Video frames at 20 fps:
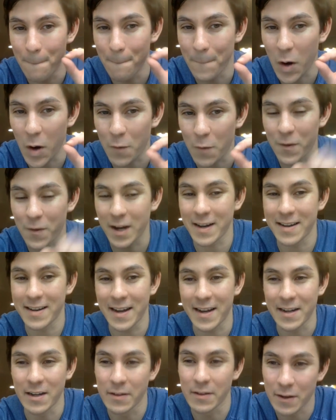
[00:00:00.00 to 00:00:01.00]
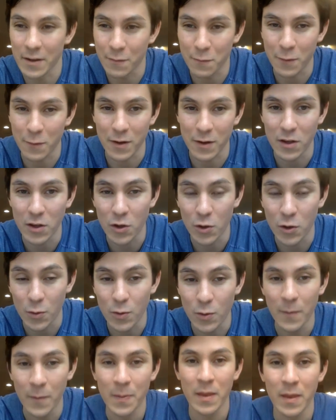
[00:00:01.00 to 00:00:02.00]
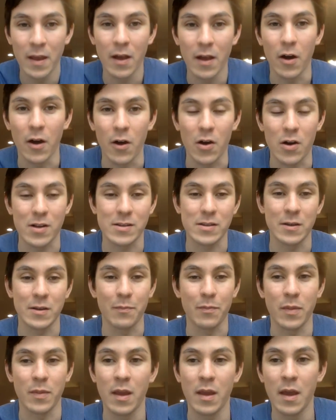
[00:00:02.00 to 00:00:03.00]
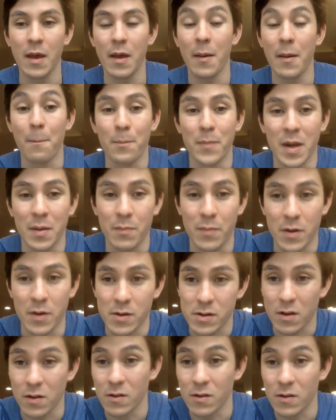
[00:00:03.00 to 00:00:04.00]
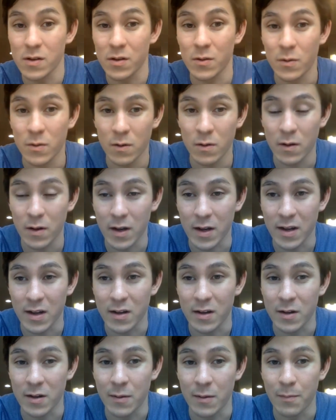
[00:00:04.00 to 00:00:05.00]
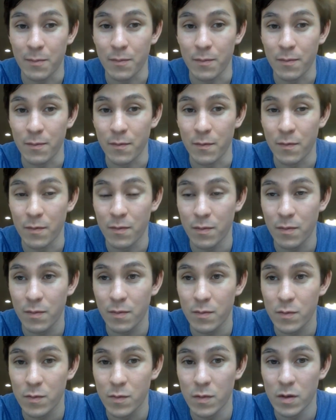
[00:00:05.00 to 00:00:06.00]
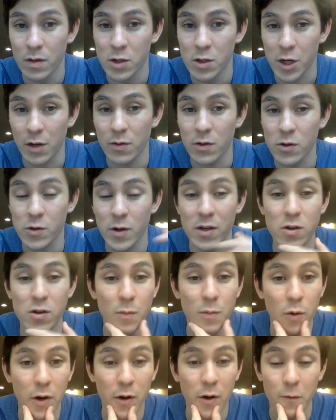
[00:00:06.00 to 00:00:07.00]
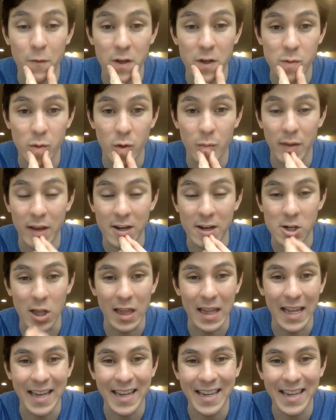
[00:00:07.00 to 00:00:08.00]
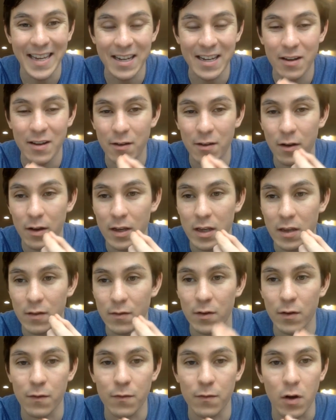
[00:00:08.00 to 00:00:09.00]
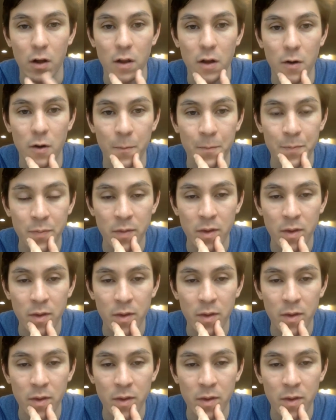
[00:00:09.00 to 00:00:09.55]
perfect, dialed in for you, awesome members. Also, check out the Train 2.0 Facebook page. Like it. Give it a follow.